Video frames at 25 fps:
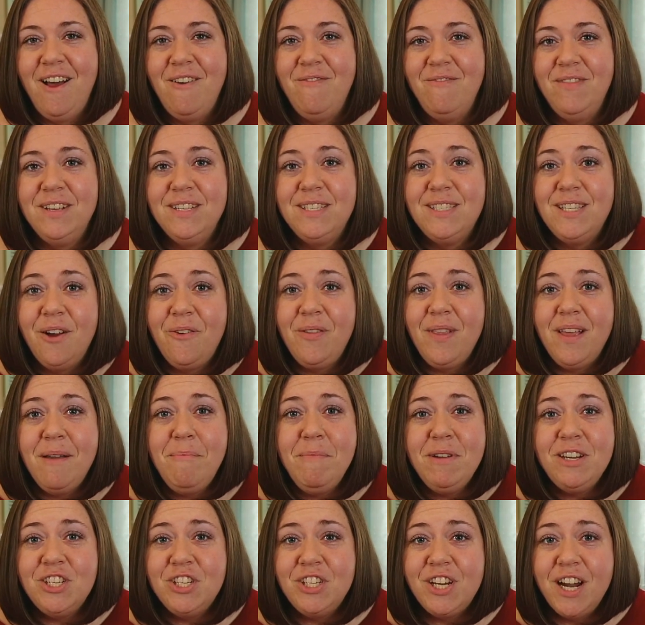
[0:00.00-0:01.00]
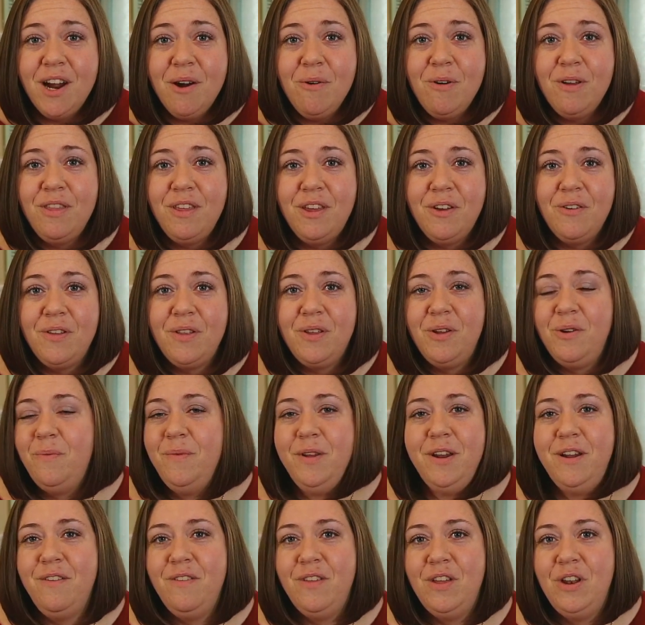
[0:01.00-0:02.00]
So let me share with you a little
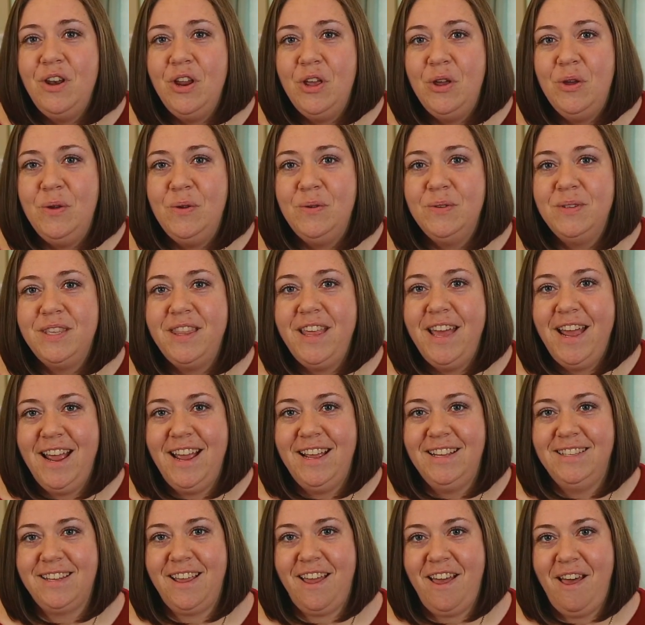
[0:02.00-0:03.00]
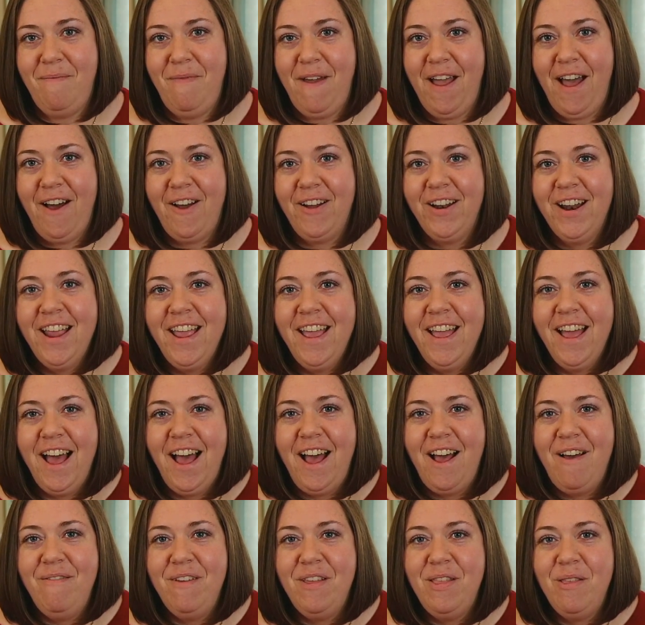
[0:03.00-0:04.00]
bit of the news that has come out
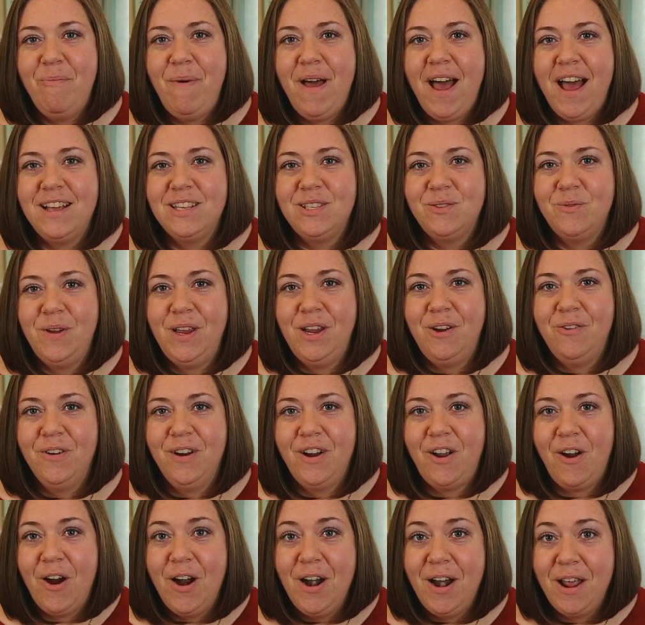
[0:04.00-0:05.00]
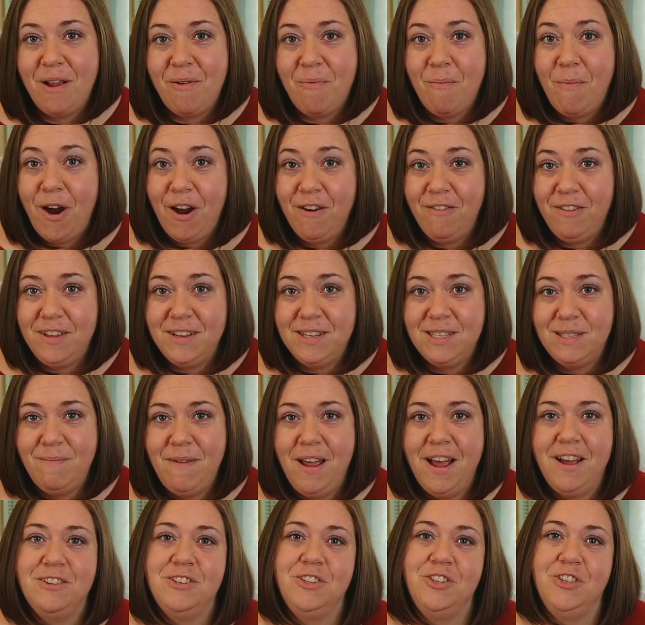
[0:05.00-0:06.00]
in the past week regarding Marvelous
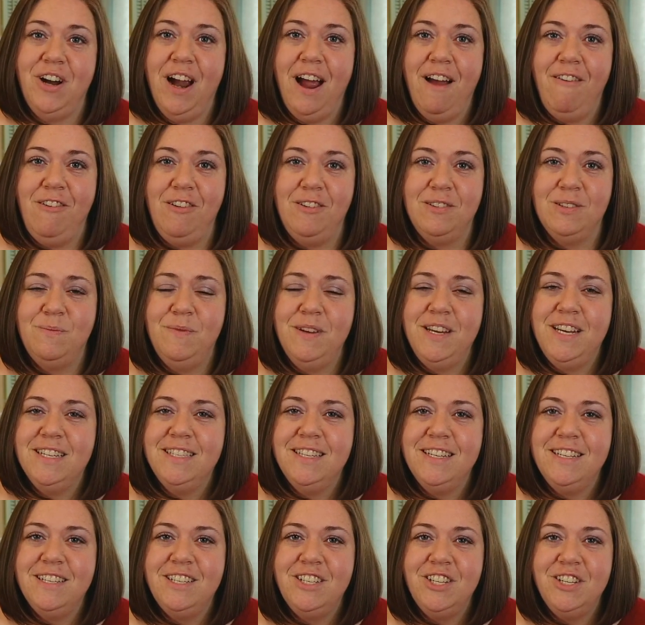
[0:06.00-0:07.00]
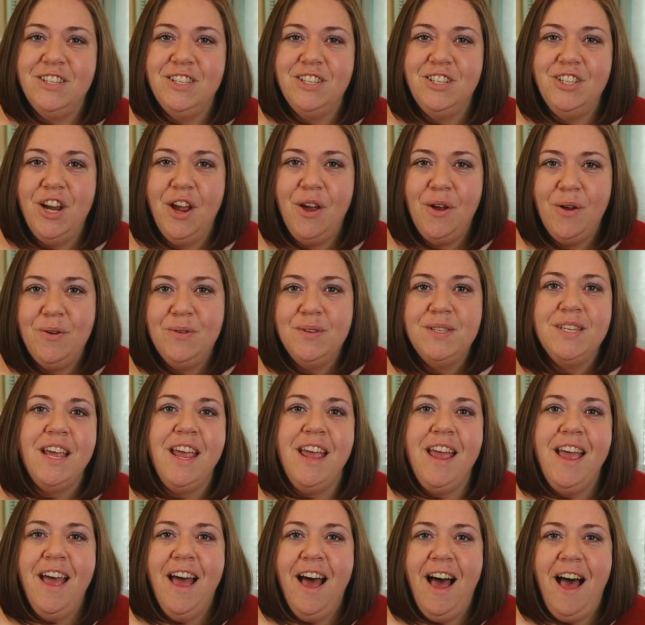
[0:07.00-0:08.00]
Mouse Travels, because it just shows
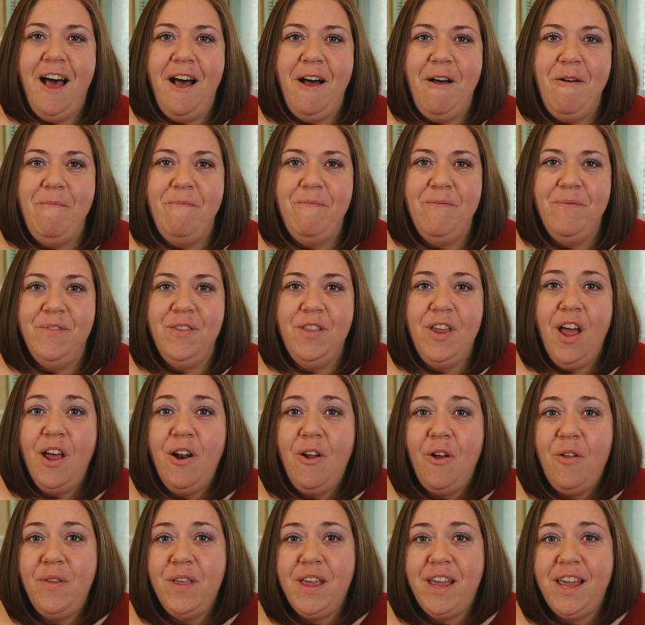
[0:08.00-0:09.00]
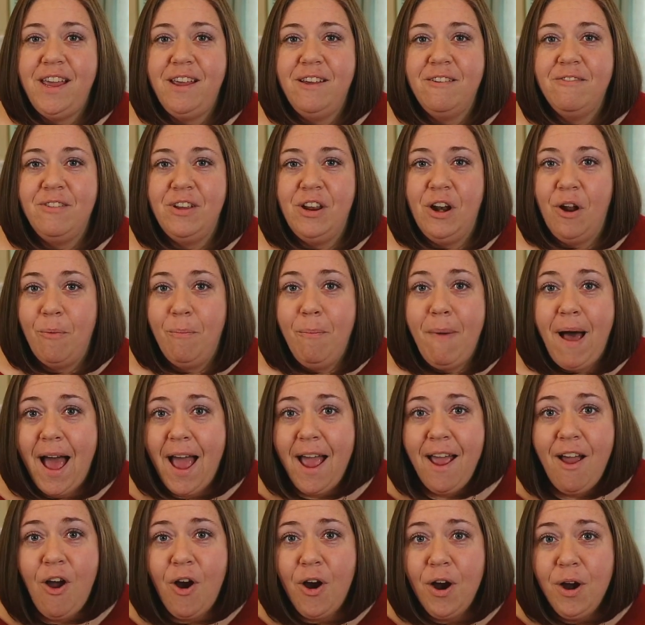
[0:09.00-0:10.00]
not only
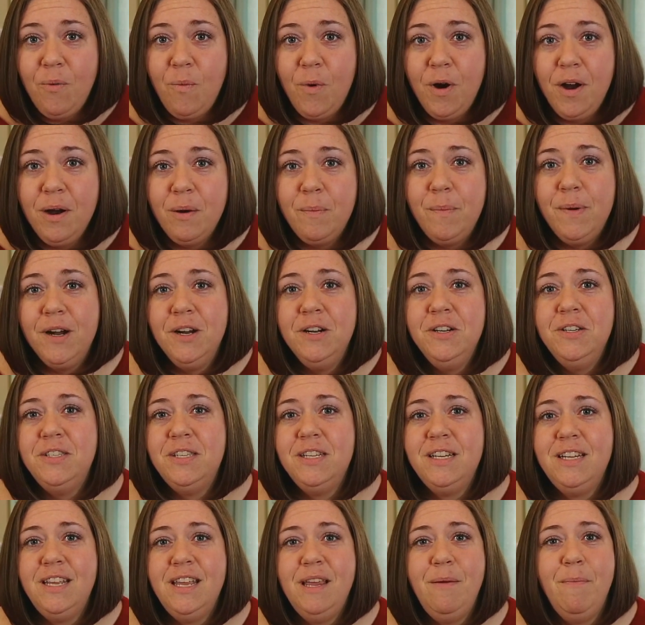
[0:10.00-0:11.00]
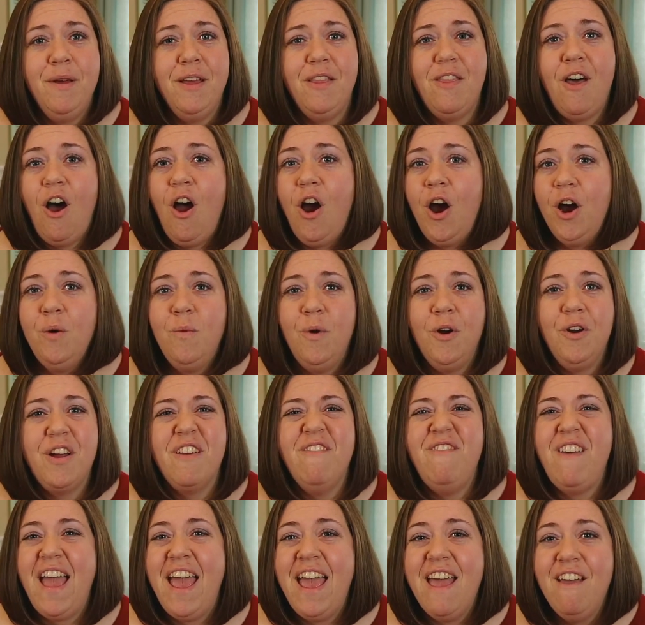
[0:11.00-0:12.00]
my hard work personally, but the hard work
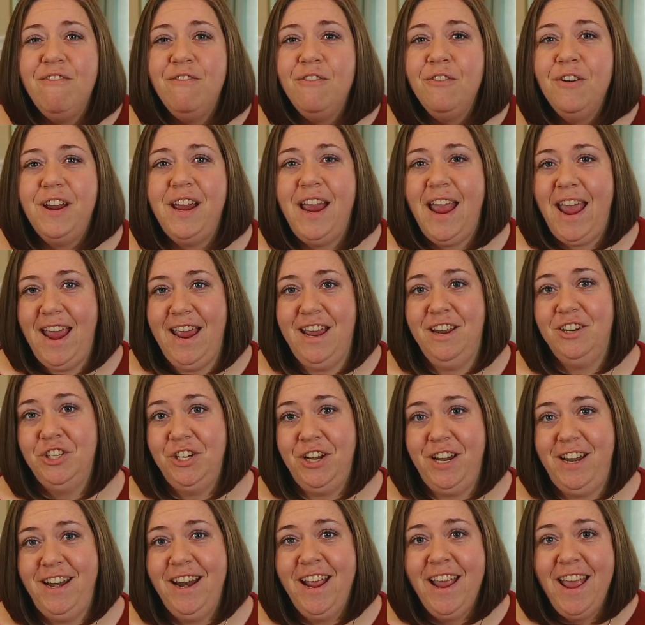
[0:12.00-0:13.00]
of every agent